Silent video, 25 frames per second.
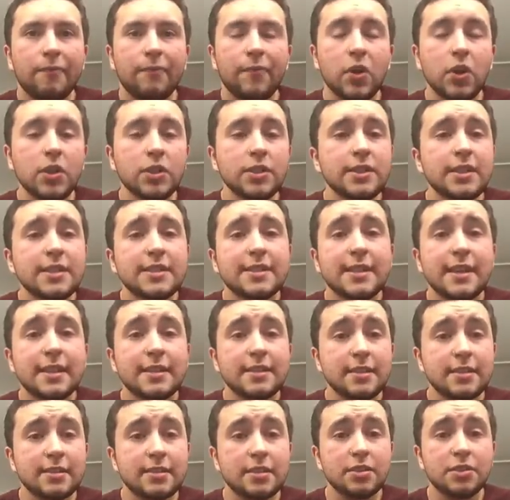first
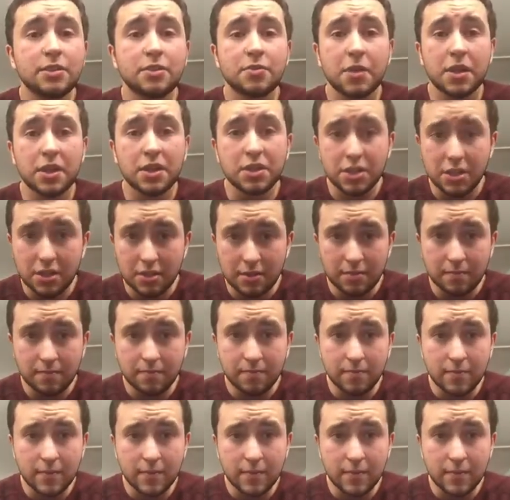assess the situation